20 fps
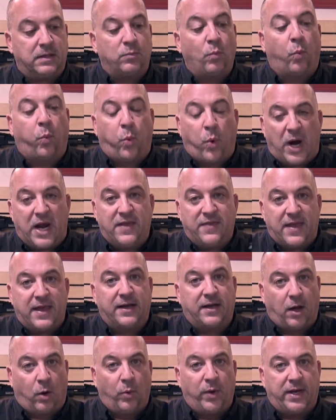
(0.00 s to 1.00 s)
way
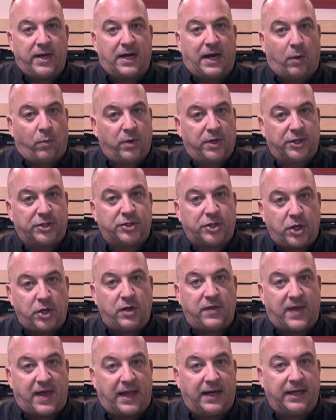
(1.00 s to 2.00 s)
they go in, and I want to show
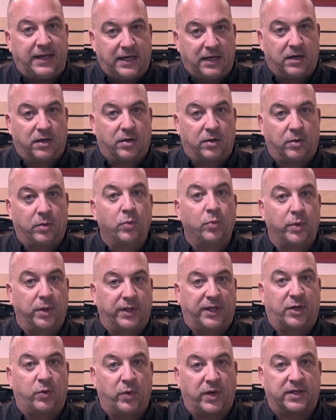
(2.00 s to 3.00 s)
you that here
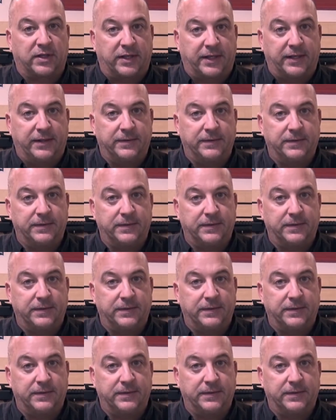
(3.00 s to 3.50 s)
really quickly.